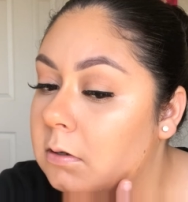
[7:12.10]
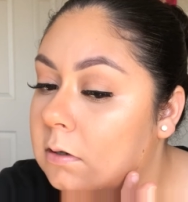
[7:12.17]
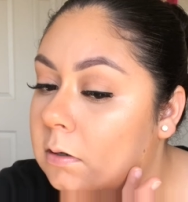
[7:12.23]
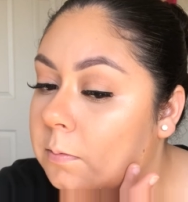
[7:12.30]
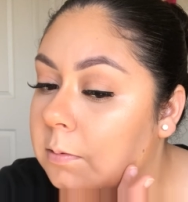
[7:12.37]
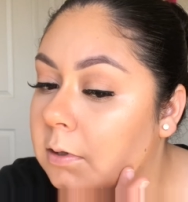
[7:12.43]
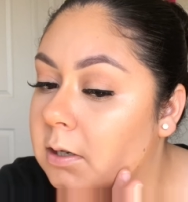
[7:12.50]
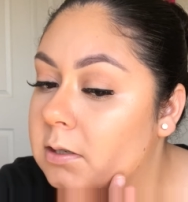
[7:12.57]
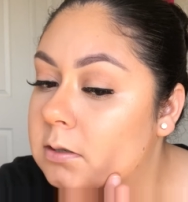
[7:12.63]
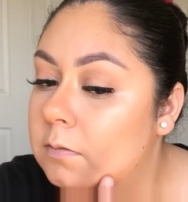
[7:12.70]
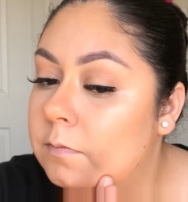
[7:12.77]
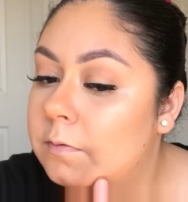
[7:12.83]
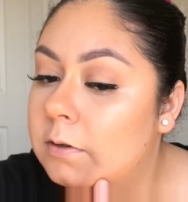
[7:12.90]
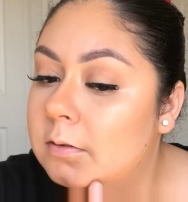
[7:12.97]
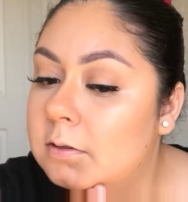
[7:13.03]
Apply
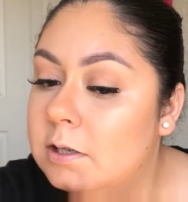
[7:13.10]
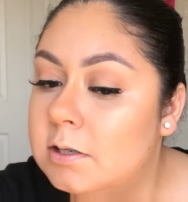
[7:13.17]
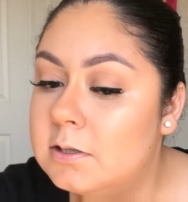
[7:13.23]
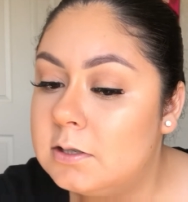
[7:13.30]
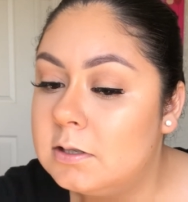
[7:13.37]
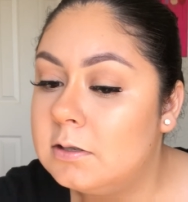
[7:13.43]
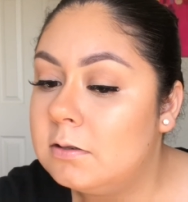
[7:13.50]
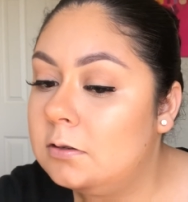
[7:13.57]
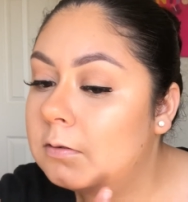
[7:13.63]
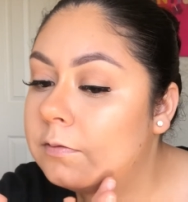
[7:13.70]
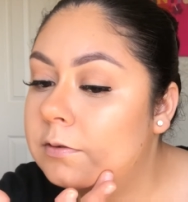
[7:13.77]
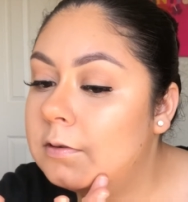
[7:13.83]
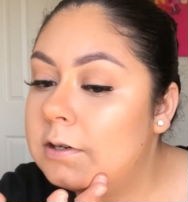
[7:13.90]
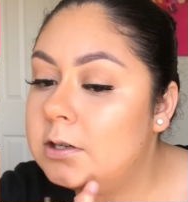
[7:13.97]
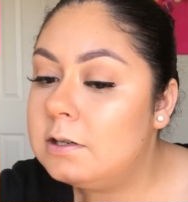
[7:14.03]
some foundation
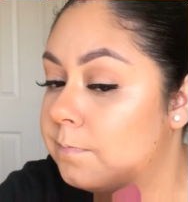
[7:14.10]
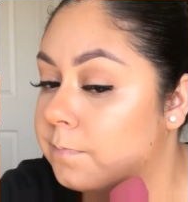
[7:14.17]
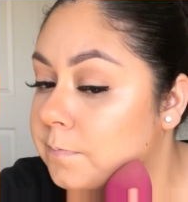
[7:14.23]
over it